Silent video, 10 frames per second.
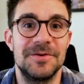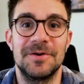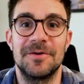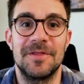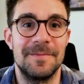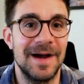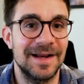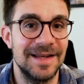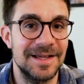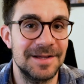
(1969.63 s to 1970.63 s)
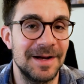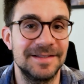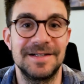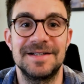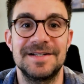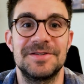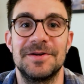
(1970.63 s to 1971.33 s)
know the backlink matters,